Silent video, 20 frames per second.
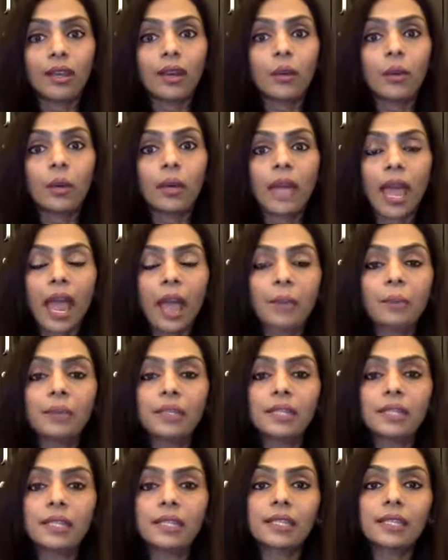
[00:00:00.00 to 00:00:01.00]
what
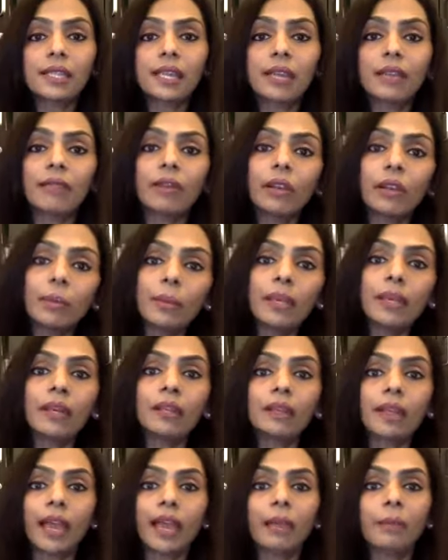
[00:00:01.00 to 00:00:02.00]
happens is there will be
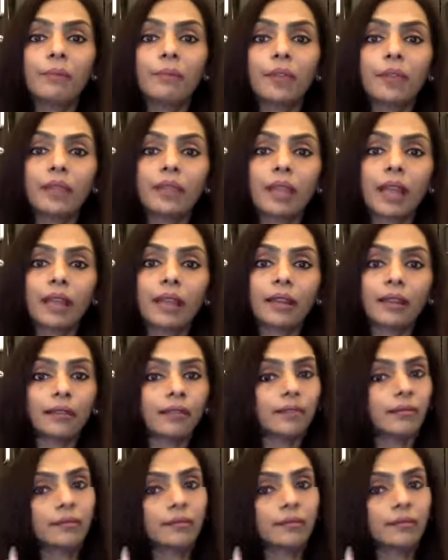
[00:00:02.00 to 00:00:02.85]
a time when that